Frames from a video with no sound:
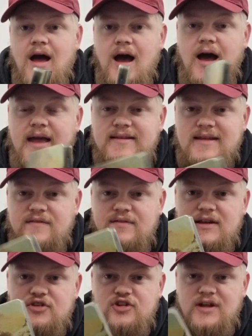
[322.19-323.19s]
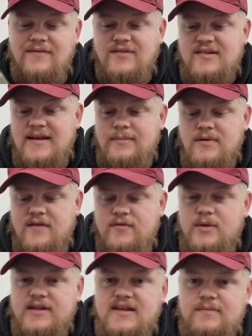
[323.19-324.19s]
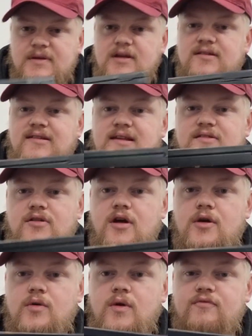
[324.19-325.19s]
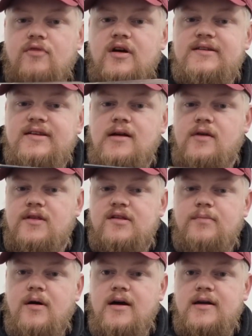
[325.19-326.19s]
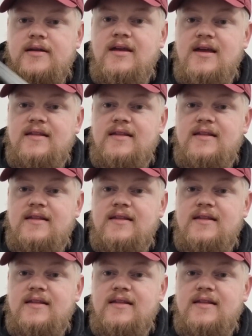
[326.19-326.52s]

It definitely should have a slipcover with this because there's no writing on the spine.